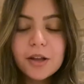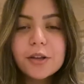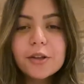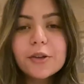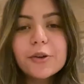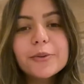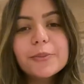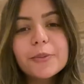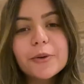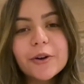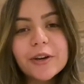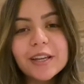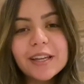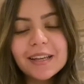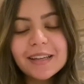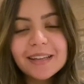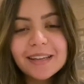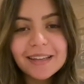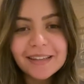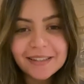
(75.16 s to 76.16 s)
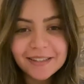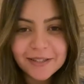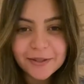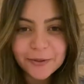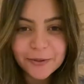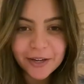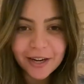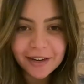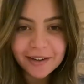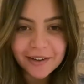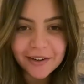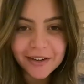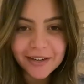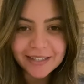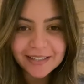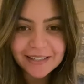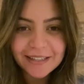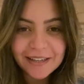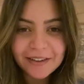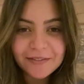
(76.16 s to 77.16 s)
Good morning, it's Noura Al
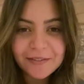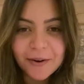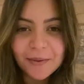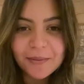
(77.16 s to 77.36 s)
Karaksi from